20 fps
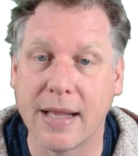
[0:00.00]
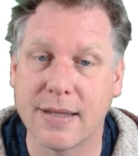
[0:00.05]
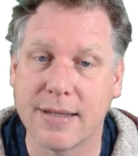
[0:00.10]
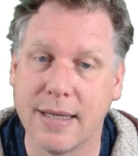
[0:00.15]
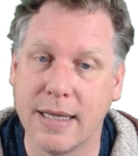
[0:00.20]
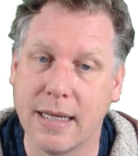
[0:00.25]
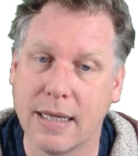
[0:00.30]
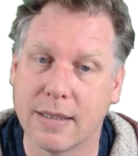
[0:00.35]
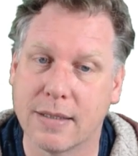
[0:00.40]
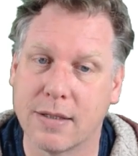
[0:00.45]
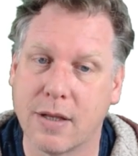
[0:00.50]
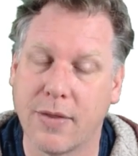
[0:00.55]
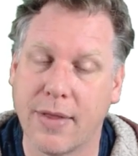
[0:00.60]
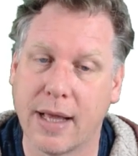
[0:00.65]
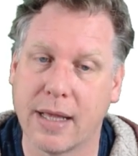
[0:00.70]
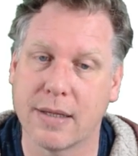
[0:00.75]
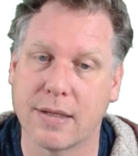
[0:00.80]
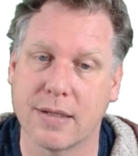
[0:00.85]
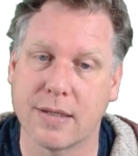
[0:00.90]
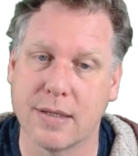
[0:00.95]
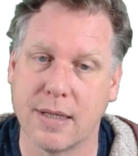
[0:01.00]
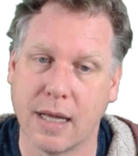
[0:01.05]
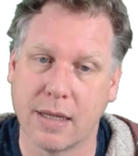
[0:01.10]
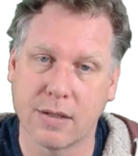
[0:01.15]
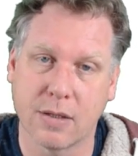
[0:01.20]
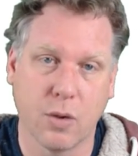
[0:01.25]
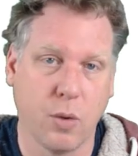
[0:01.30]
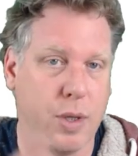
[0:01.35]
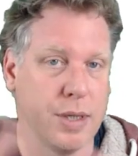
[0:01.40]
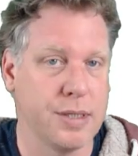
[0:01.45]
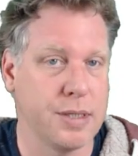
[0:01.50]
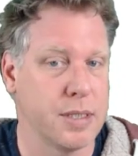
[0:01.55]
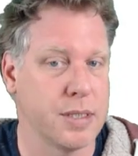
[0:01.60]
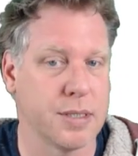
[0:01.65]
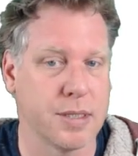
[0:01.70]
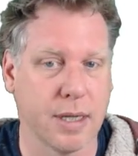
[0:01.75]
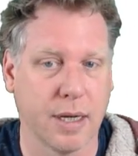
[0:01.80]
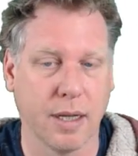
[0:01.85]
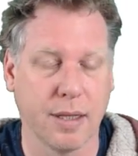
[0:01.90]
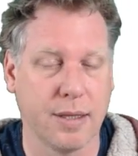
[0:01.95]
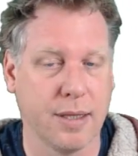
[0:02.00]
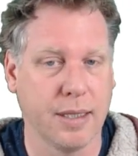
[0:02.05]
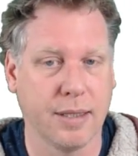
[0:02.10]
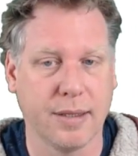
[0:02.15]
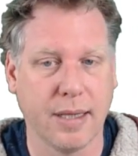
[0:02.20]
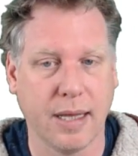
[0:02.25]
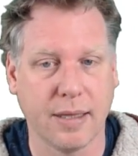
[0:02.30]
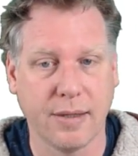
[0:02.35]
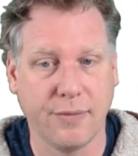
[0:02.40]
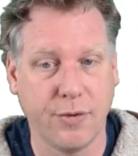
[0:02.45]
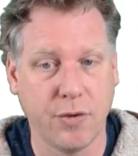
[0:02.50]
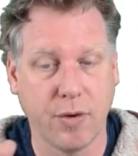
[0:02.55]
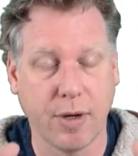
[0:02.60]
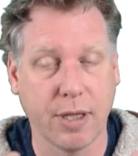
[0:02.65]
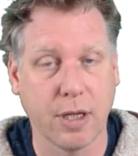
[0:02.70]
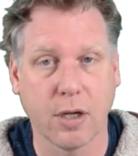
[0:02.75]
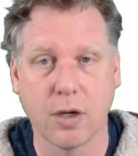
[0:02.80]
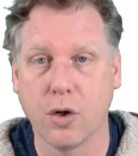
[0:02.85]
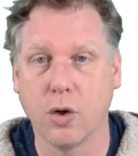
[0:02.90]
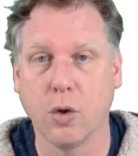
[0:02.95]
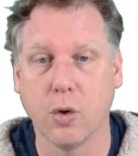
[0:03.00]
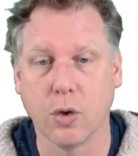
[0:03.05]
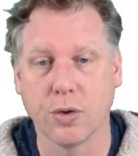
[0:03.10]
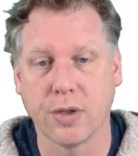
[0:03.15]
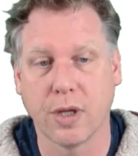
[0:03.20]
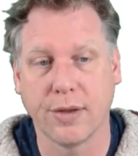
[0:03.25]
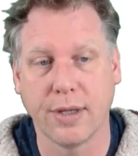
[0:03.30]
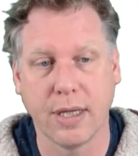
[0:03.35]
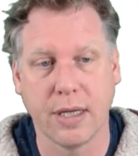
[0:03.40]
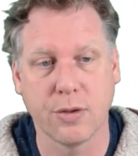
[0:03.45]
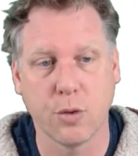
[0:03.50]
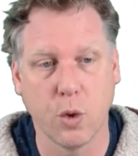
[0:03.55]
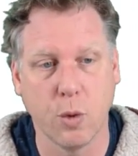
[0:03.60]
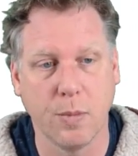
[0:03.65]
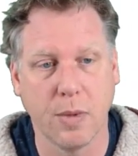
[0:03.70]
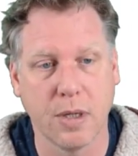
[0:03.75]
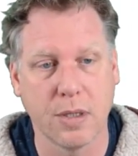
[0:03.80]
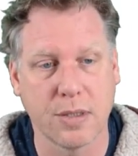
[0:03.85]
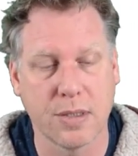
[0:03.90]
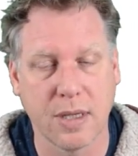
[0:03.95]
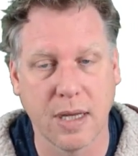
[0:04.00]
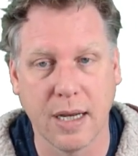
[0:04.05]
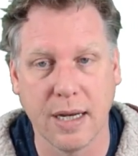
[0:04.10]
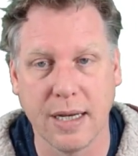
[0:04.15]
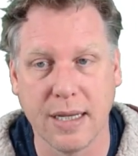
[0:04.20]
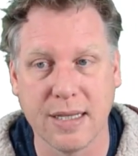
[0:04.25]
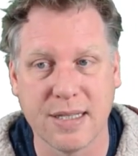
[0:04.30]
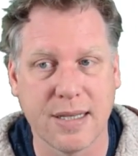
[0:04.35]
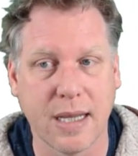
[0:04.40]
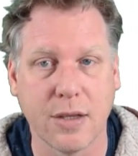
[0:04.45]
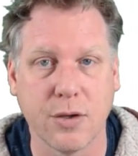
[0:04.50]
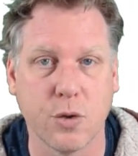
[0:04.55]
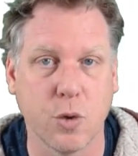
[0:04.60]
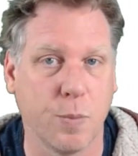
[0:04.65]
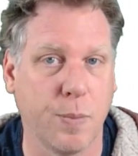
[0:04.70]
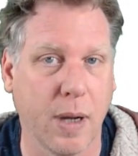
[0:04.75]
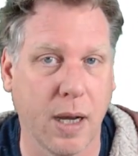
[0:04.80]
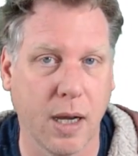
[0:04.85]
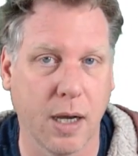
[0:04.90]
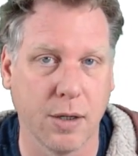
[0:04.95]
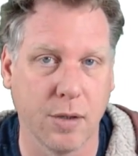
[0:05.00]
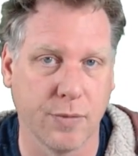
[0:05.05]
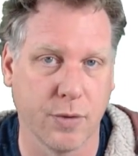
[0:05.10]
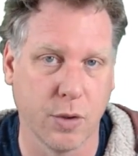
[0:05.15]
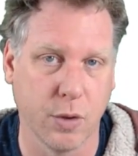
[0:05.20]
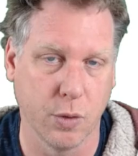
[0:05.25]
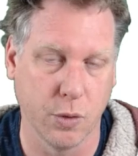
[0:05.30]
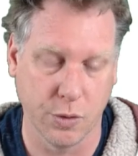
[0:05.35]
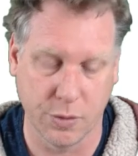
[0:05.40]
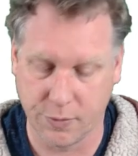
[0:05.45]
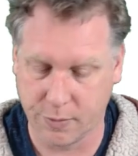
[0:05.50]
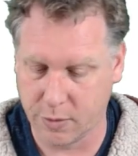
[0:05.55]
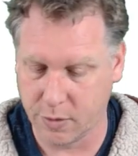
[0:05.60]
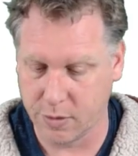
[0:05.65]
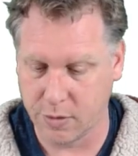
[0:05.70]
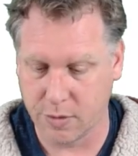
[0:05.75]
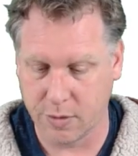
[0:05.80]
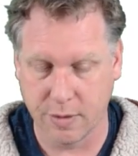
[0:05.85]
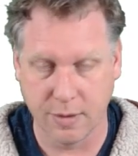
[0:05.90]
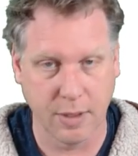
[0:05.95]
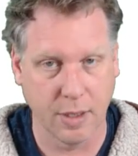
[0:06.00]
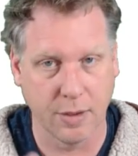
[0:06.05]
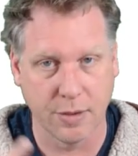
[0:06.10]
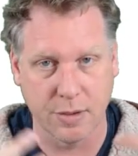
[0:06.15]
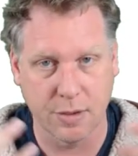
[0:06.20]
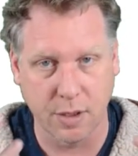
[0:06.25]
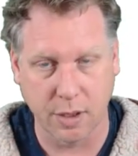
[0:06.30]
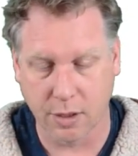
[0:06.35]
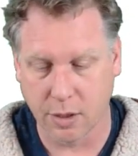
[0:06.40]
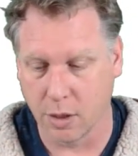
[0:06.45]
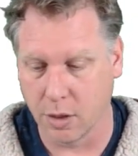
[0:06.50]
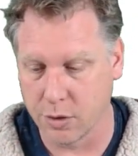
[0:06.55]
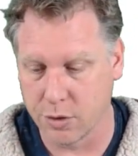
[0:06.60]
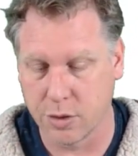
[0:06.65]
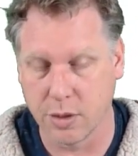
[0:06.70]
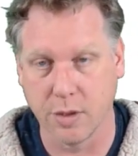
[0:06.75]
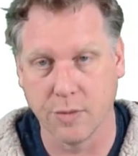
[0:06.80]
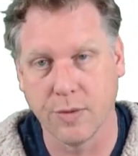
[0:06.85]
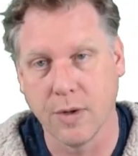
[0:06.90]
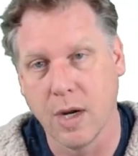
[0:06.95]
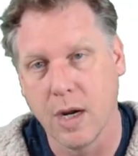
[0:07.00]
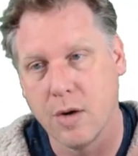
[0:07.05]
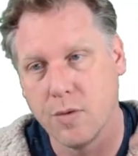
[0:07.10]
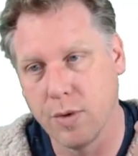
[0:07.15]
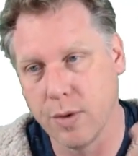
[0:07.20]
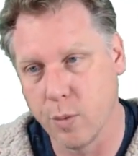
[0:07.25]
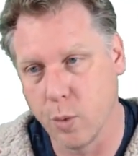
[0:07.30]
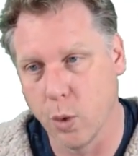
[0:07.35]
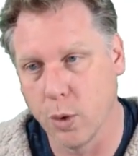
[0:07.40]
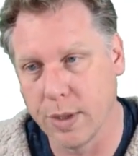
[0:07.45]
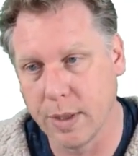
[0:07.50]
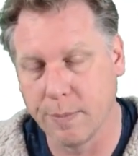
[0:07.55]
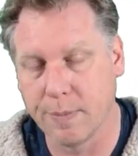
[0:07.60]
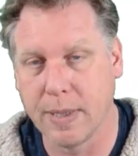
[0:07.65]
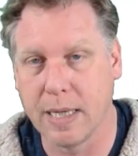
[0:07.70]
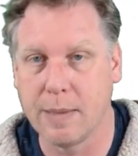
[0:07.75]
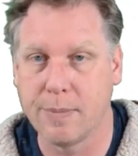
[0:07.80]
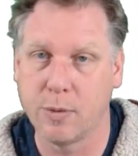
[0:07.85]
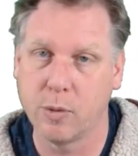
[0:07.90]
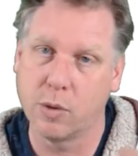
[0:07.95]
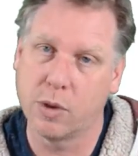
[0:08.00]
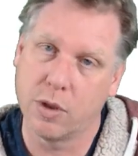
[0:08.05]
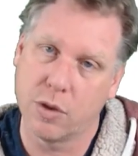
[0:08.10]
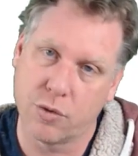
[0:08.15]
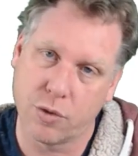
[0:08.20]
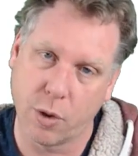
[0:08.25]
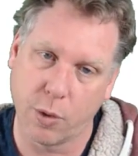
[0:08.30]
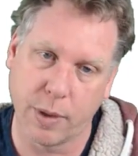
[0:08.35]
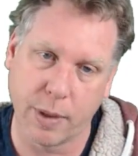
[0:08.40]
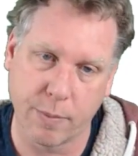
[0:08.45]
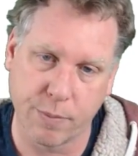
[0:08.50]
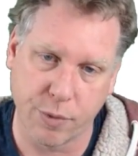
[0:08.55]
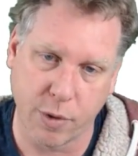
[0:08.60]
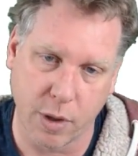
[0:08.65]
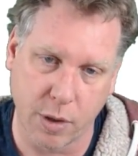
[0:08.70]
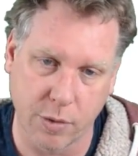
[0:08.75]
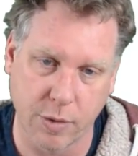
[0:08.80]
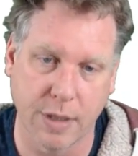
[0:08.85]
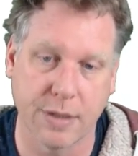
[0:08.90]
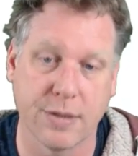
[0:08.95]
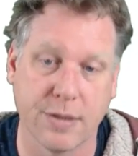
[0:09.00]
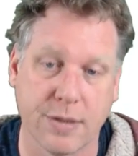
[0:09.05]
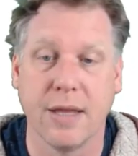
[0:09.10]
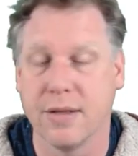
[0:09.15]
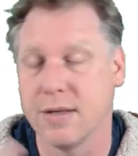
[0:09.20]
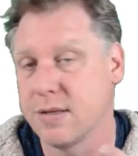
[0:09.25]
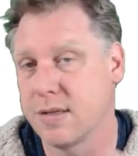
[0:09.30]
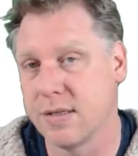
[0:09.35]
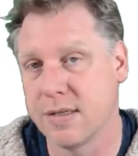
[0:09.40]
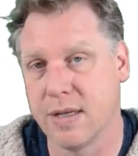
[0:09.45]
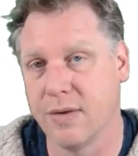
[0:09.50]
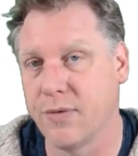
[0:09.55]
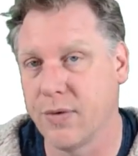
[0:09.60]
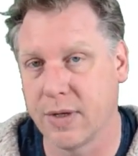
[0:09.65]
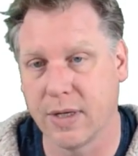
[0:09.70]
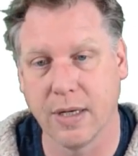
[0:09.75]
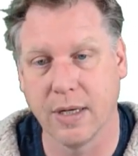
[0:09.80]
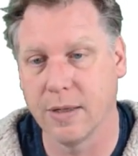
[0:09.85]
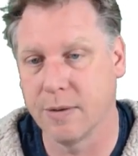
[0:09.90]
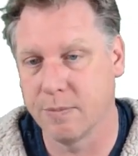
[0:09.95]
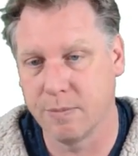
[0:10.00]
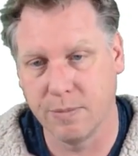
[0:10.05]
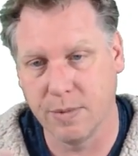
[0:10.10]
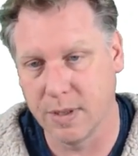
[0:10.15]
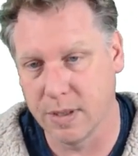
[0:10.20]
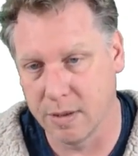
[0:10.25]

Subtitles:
that's it. So that's quizzes, and I think that if you're running a course, I think it's almost an essential part of the course, because the psychology of rewarding people, controlling progress, the certificate.